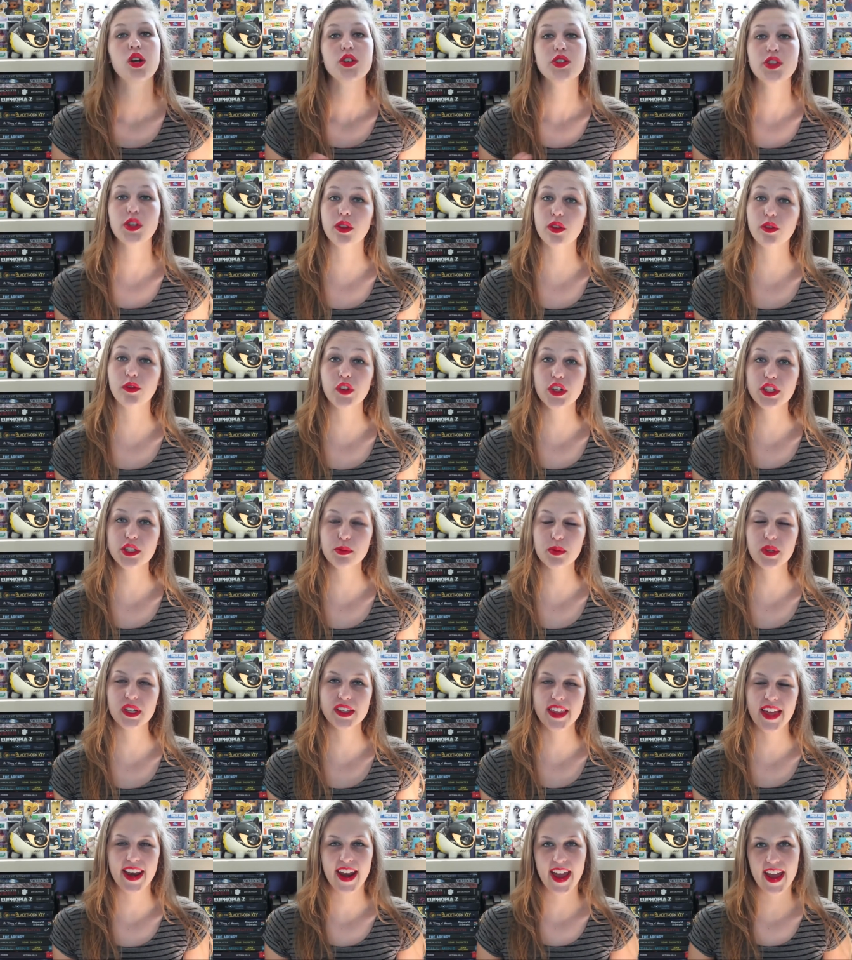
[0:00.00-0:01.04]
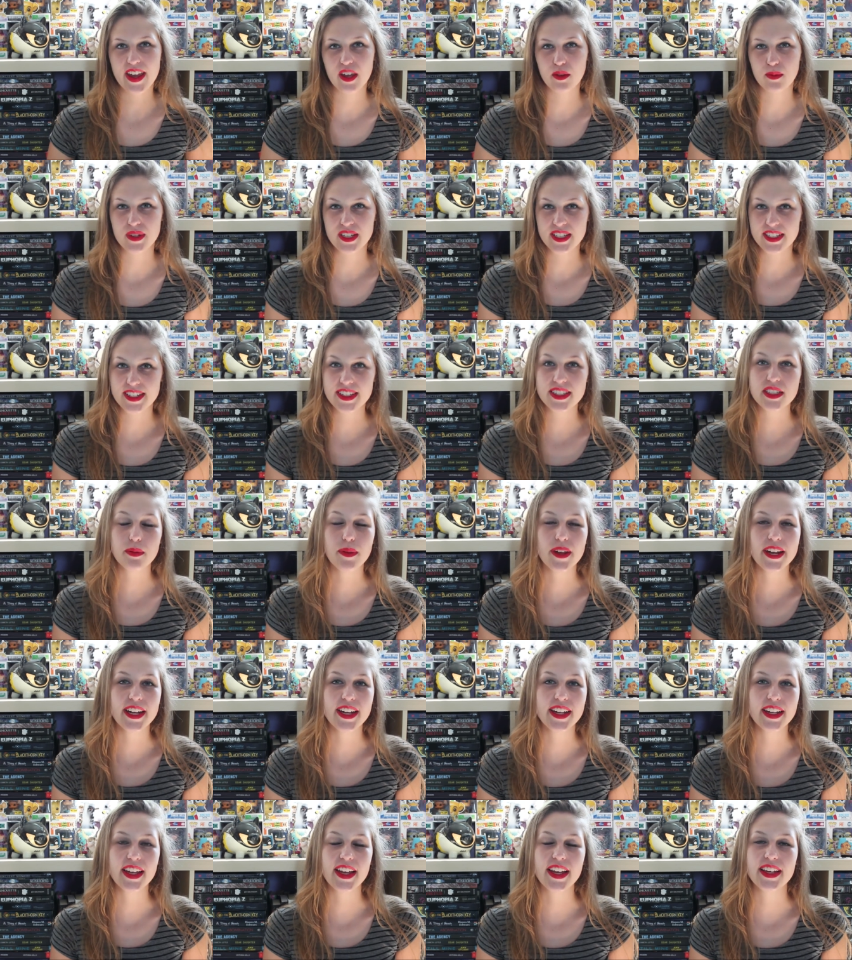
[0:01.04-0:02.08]
So the first book that I am
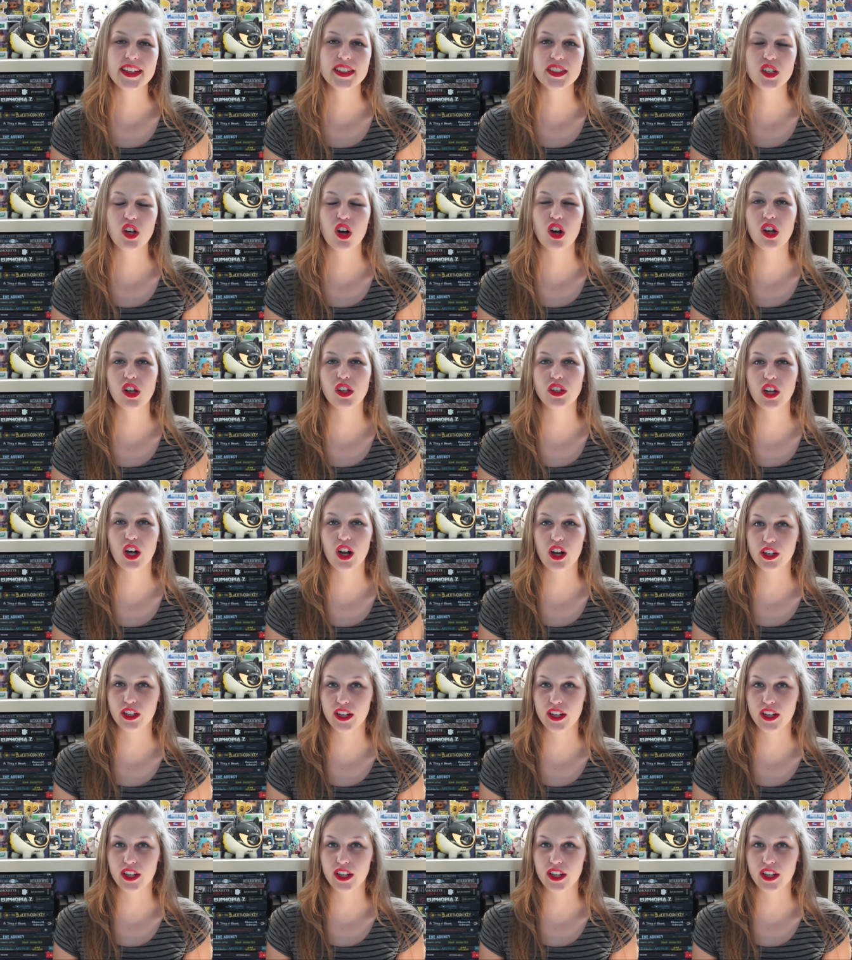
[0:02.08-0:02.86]
anticipating is called Our